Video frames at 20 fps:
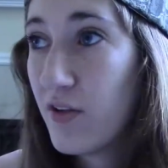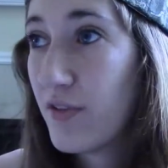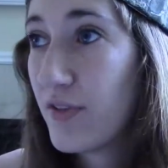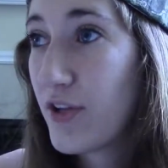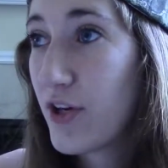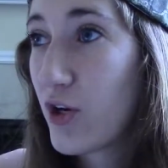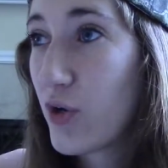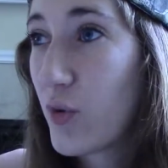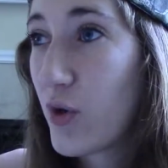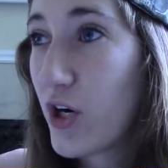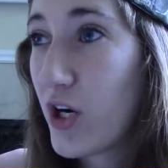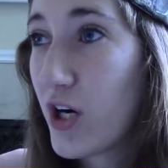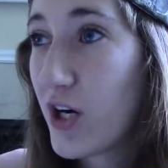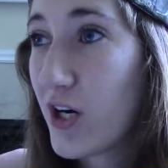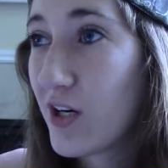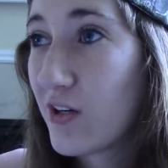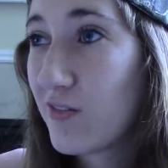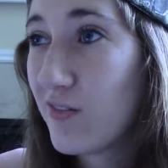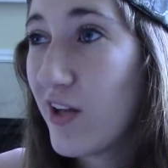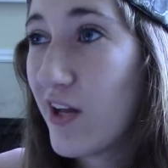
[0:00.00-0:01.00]
there
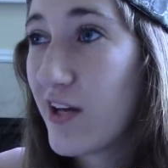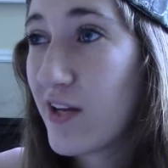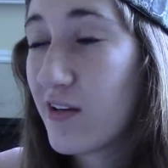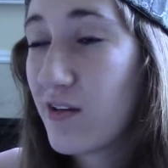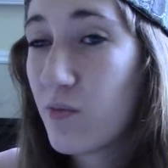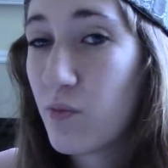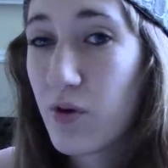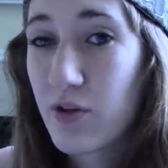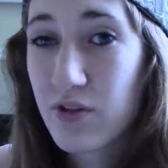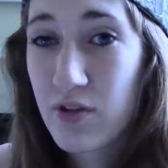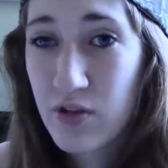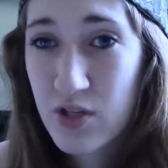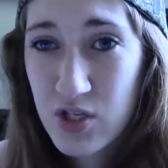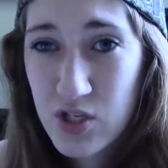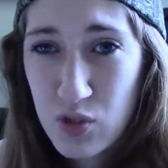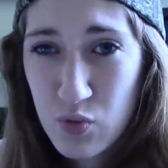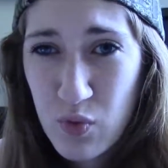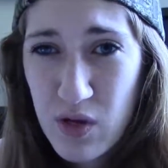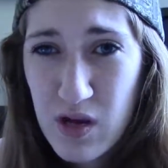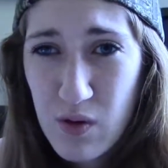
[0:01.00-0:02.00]
were, like, what, the
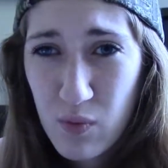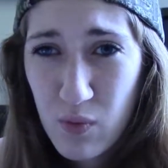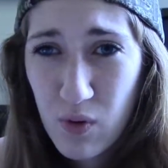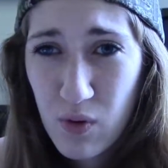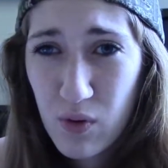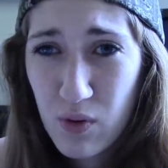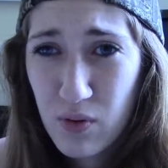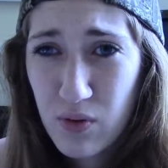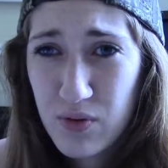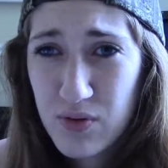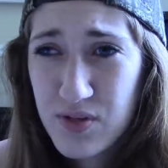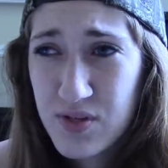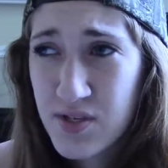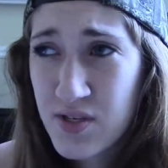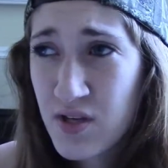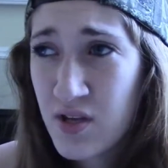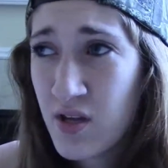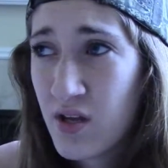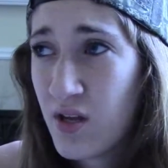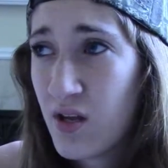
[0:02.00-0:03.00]
sweet rolls,
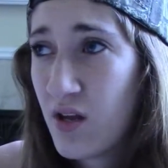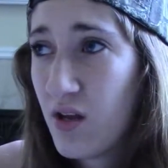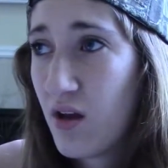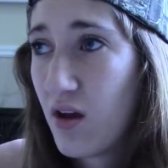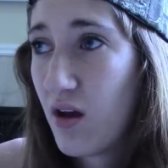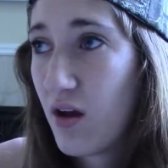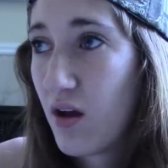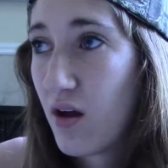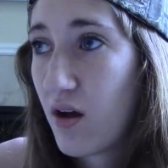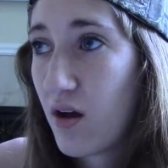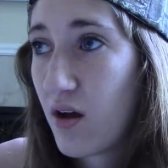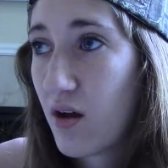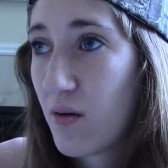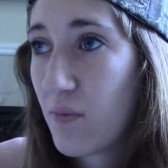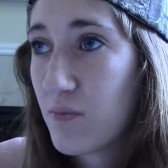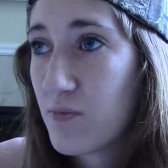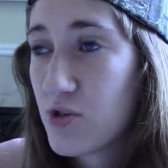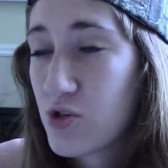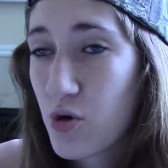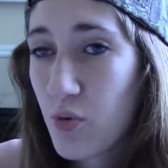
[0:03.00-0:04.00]

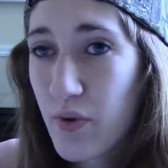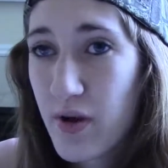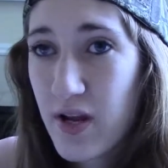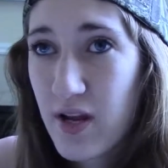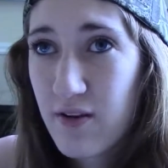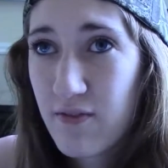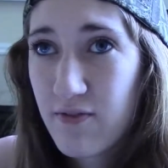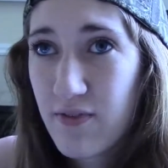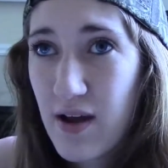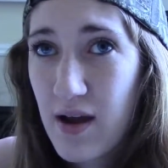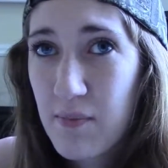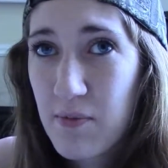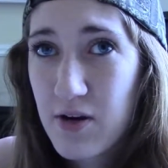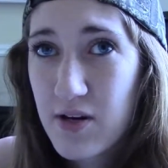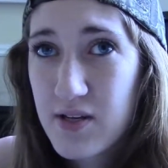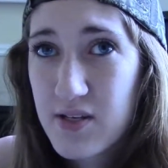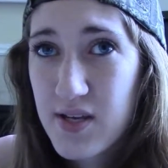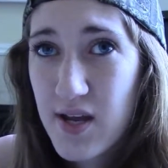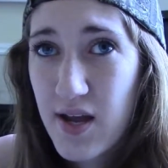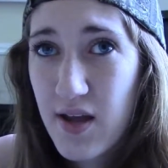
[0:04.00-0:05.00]
Joanne
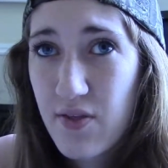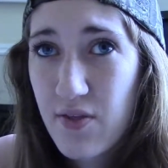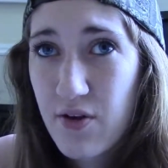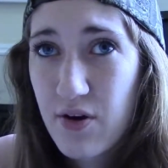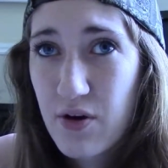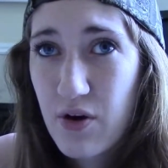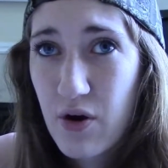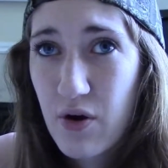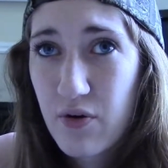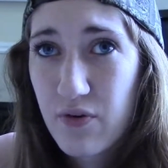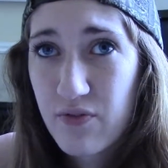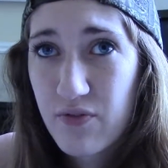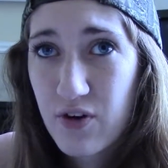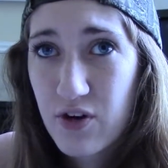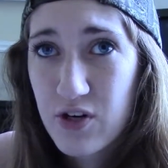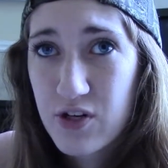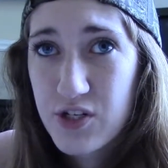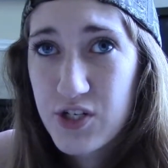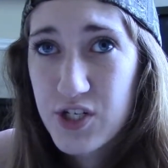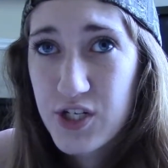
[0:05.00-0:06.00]
Fabrics had their own
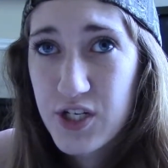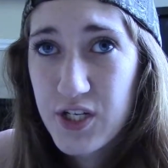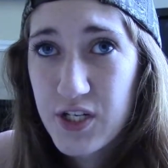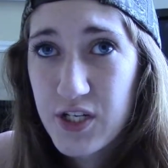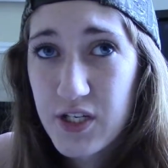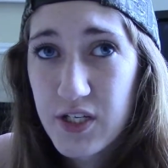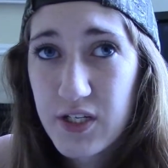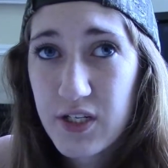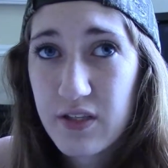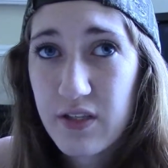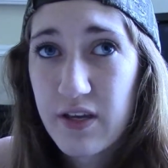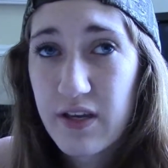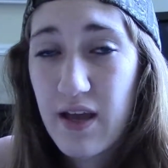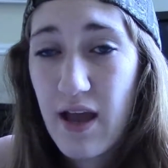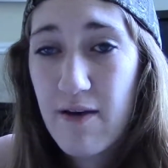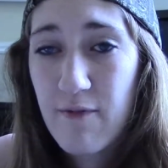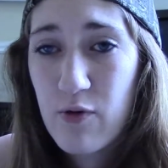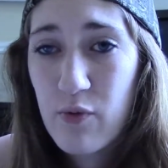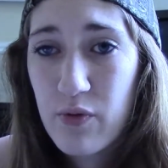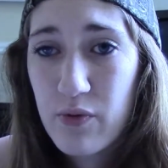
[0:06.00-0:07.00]
version, and, like,
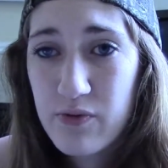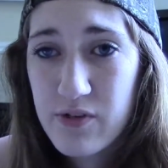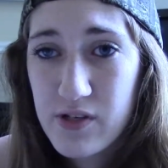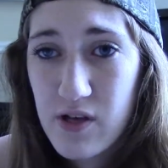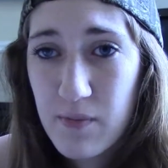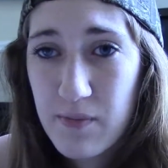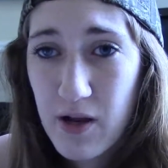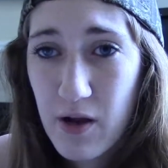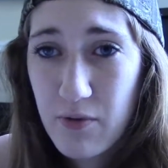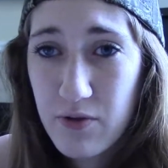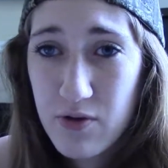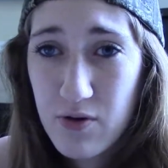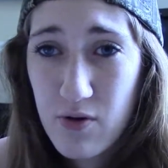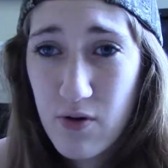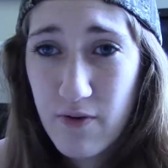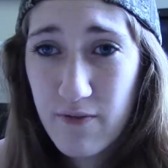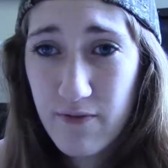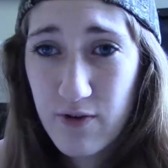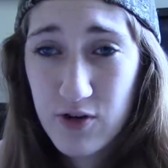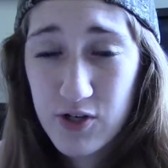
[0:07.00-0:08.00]
everyone was coming out with their
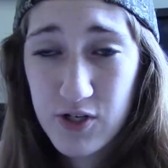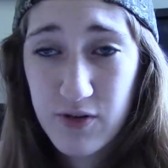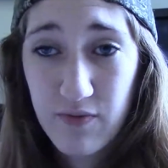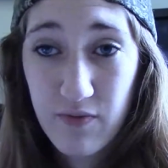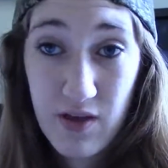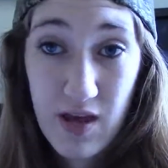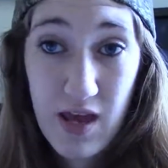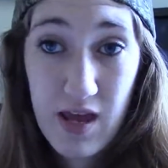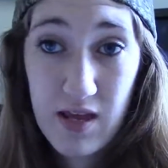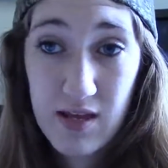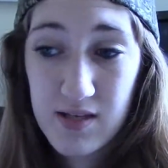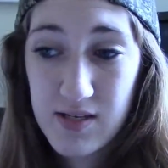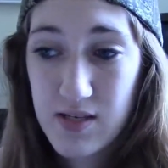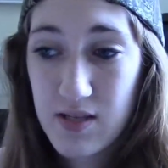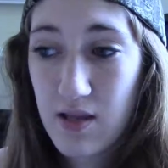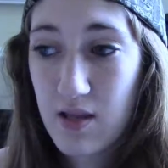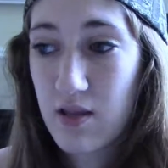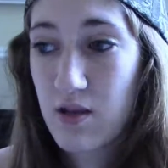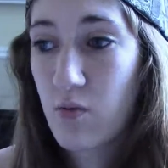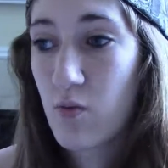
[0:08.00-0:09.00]
own version of cakes,
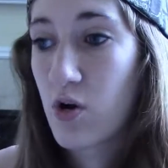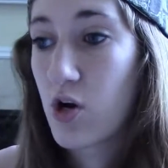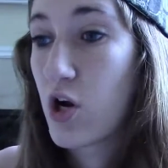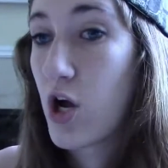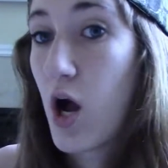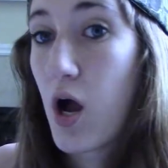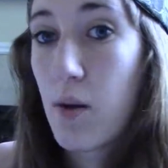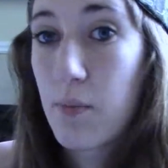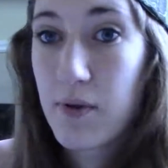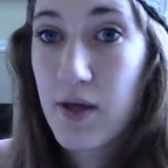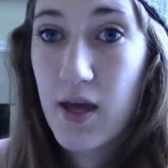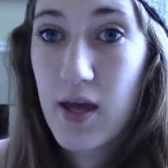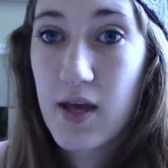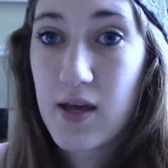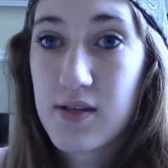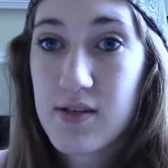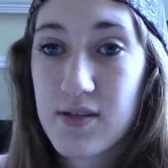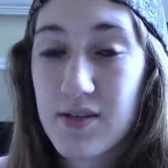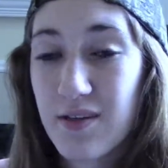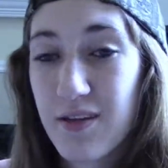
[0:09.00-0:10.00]
and then there were
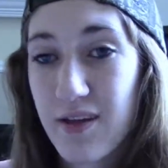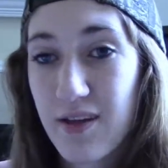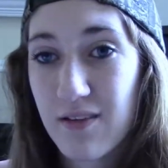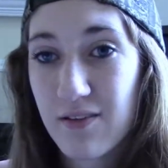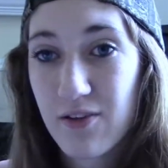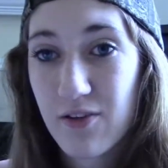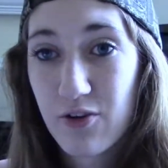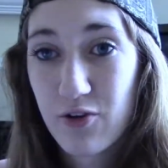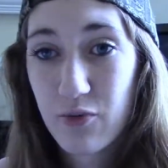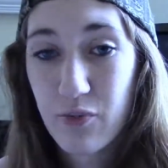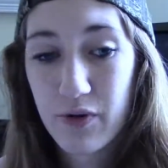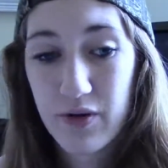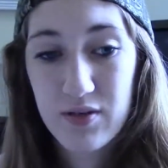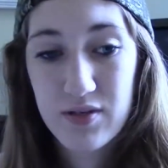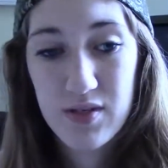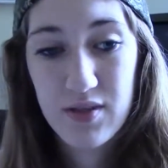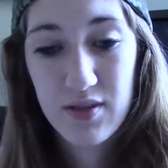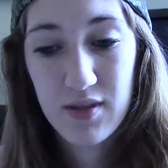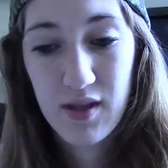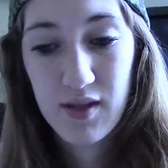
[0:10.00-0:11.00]
cupcakes and, like, little
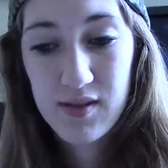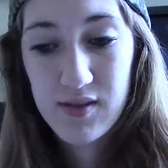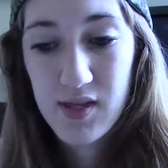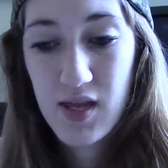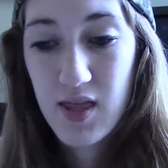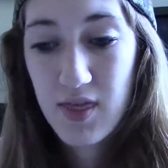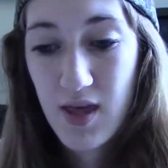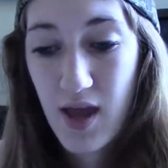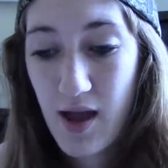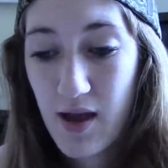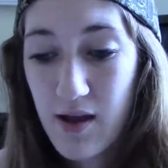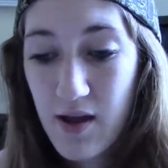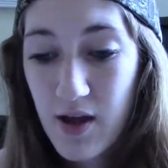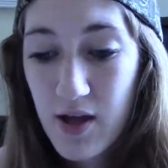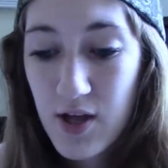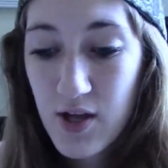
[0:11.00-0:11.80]
ones and things like that.